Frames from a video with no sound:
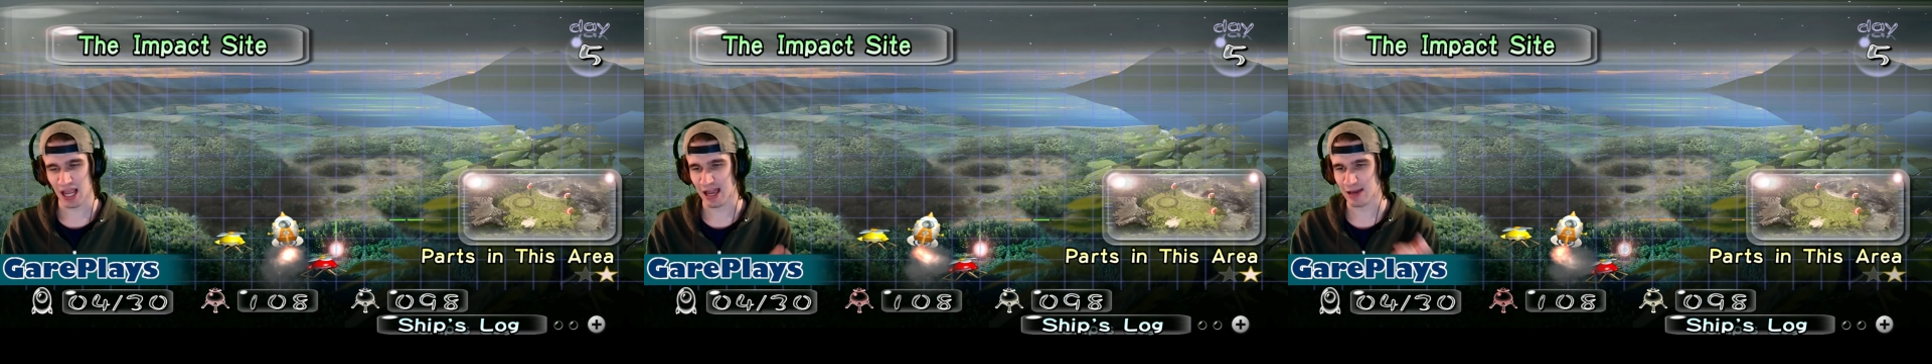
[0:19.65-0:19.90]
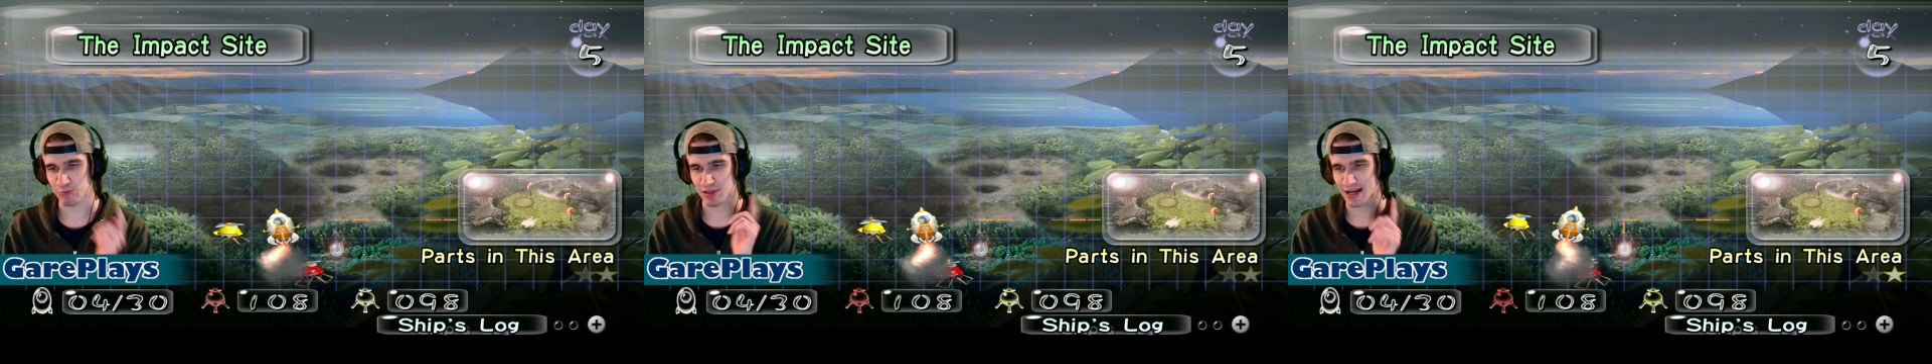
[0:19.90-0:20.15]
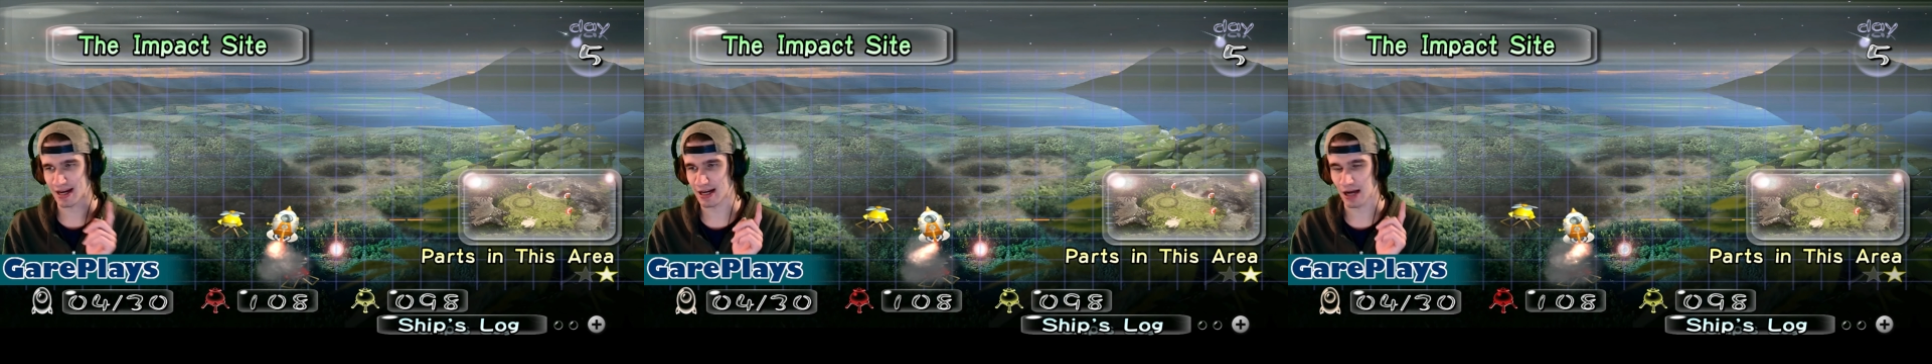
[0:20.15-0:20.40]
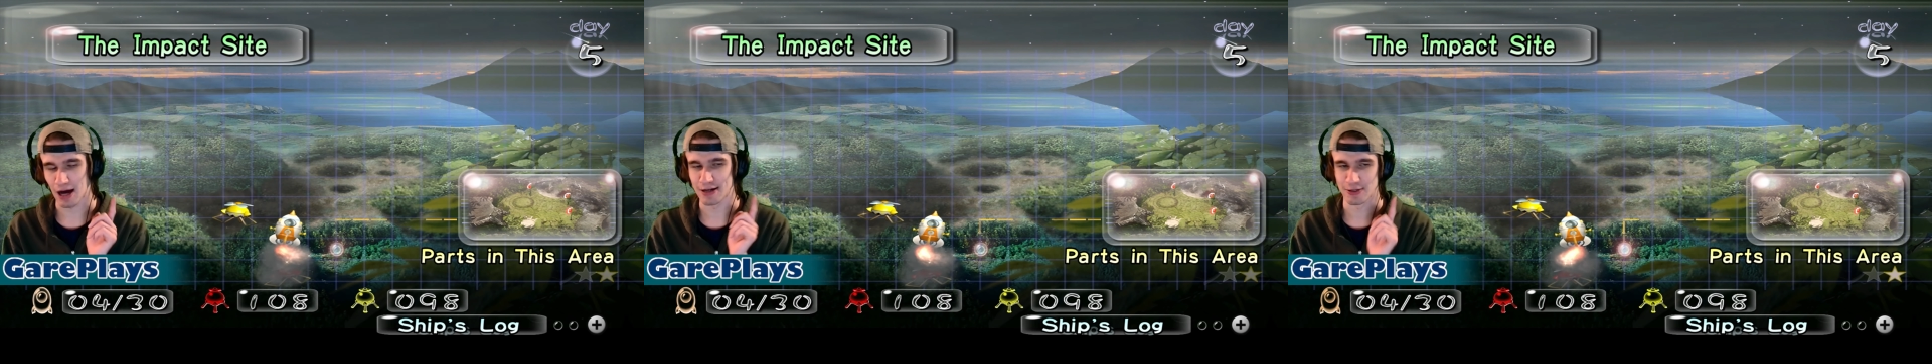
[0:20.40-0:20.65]
I played it
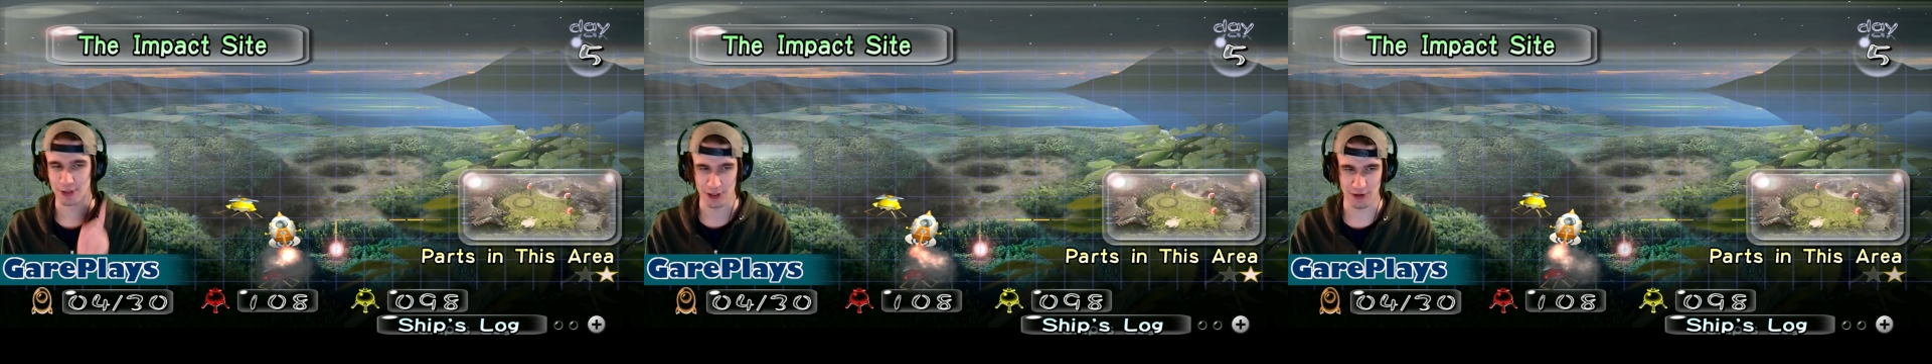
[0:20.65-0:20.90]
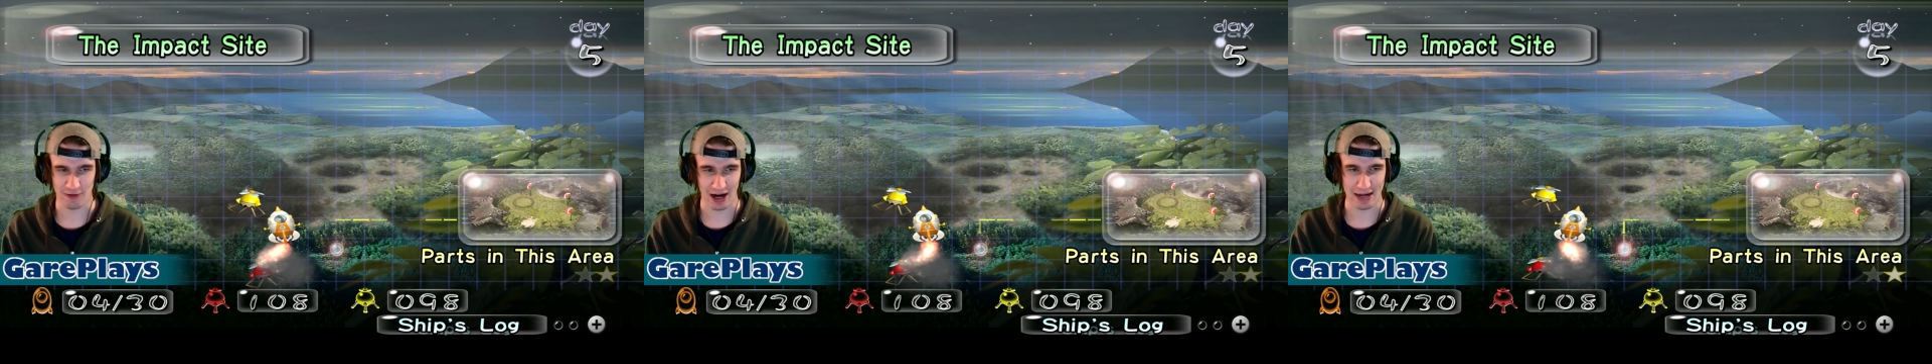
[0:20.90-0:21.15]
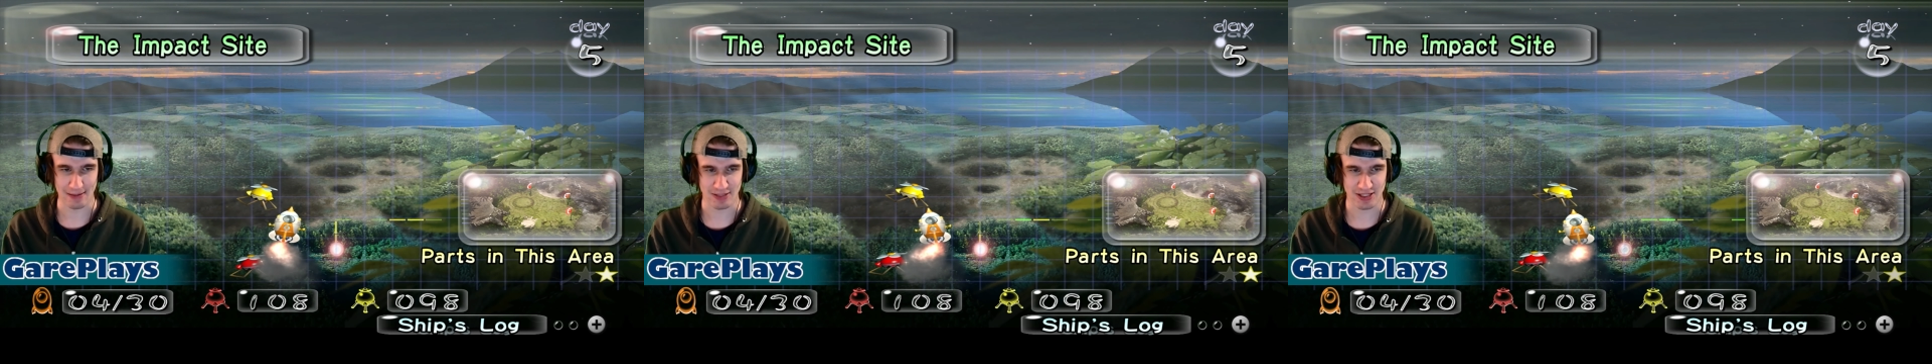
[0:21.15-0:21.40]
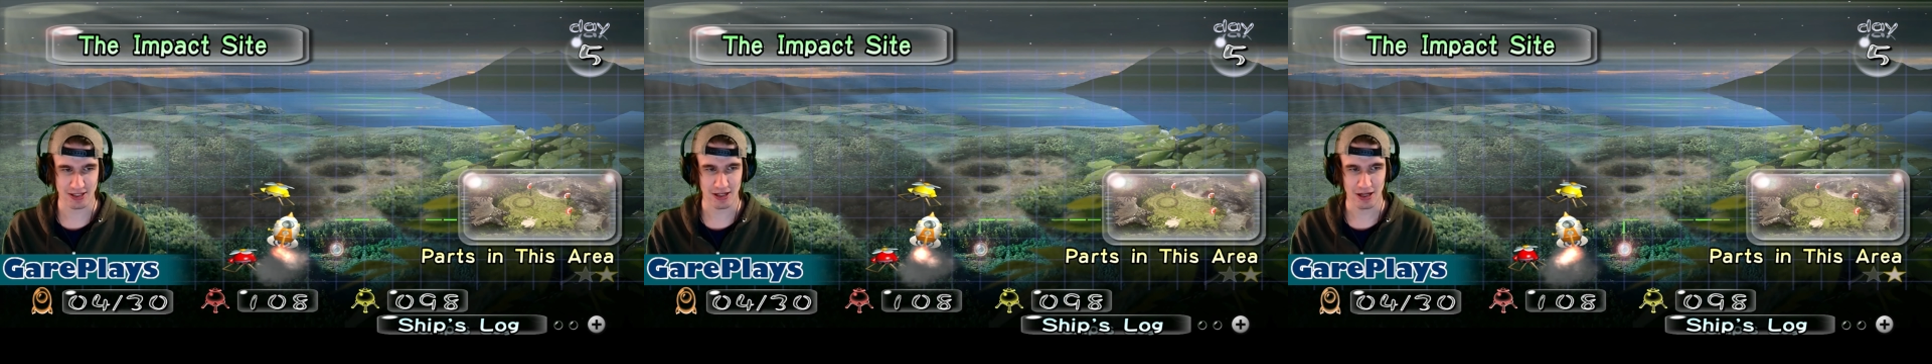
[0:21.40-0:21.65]
on Nerd
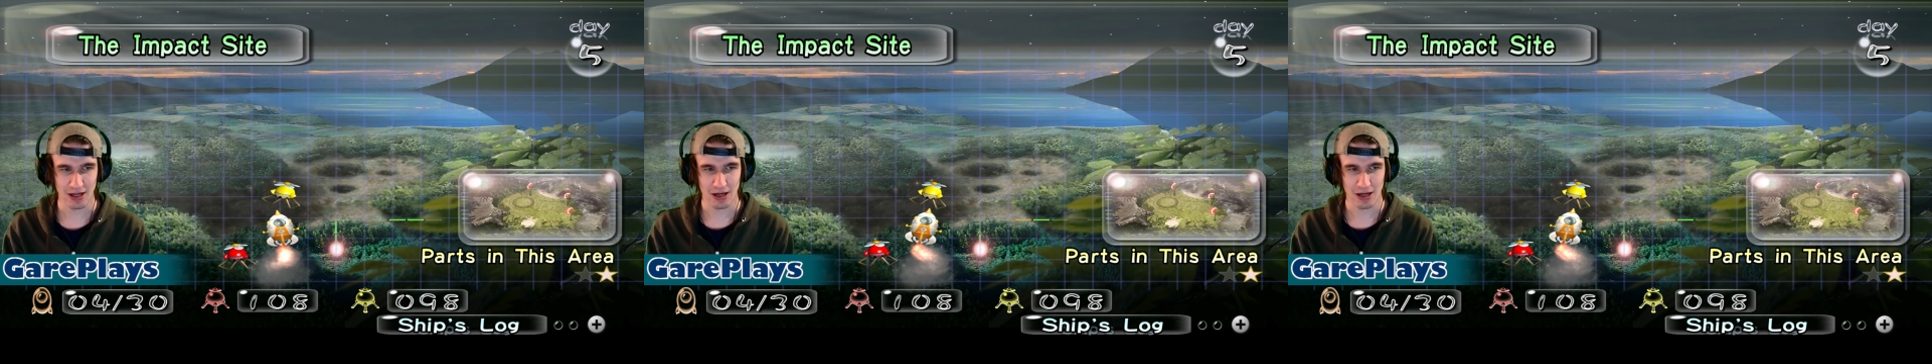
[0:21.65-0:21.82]
Vibes,